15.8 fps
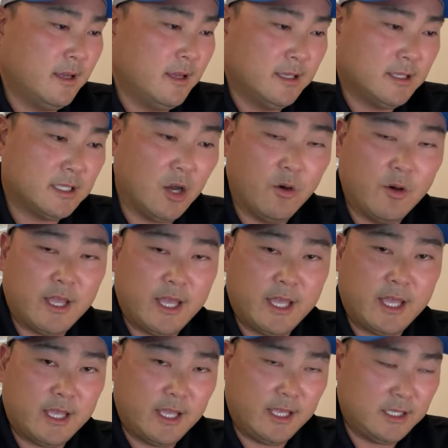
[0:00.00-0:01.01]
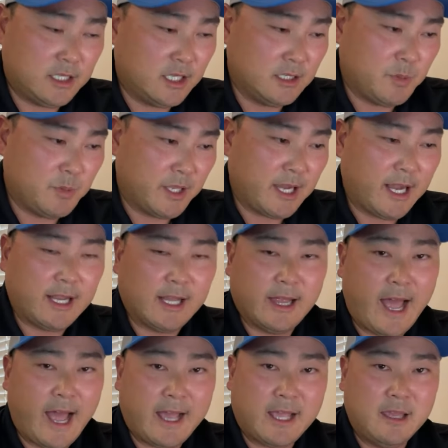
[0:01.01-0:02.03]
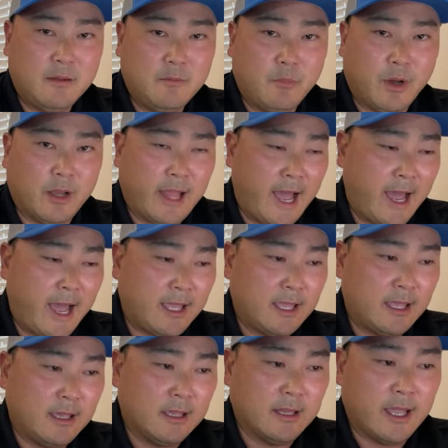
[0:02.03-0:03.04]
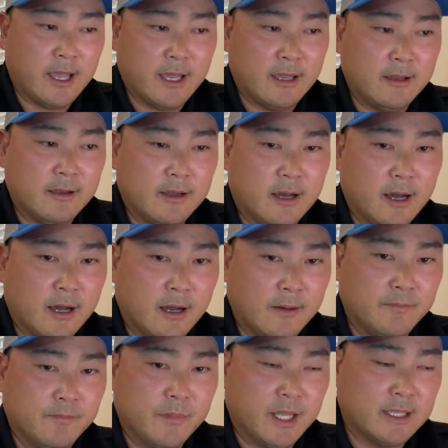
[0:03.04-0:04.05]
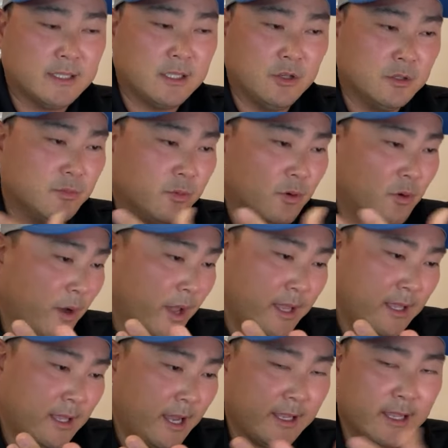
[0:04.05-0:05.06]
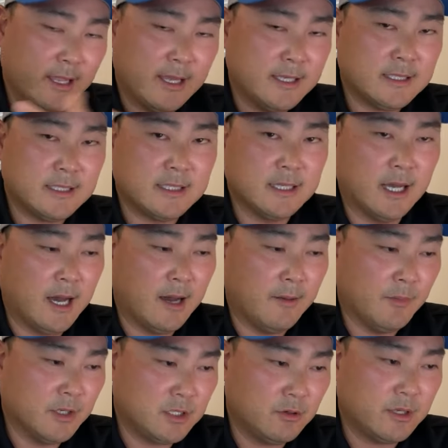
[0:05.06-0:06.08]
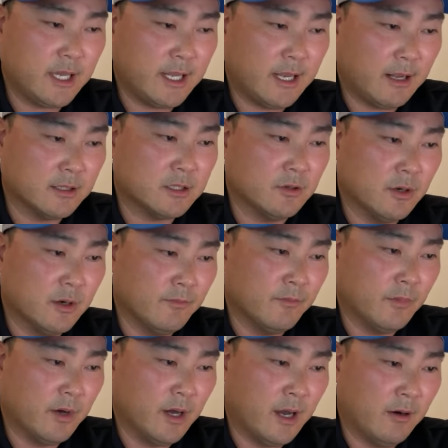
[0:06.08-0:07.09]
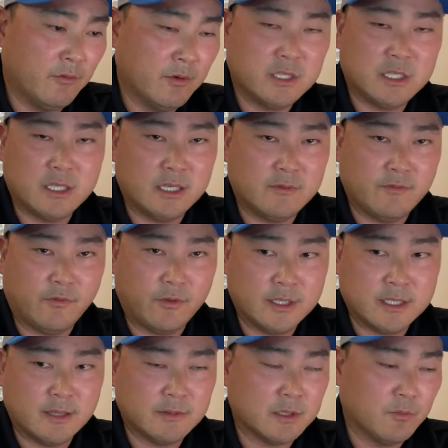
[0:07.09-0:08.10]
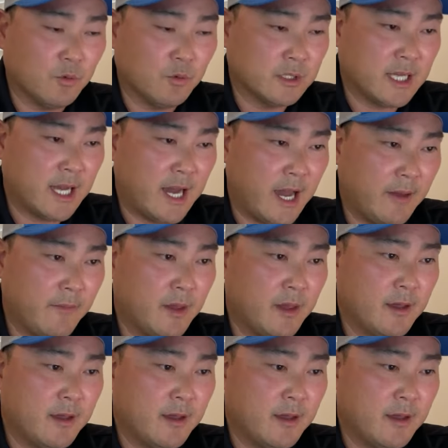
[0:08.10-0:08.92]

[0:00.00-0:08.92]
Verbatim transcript: So she's been kind of lacking, but lacking in a excusable way, I guess. But she'll get onto them once she frees up some more time.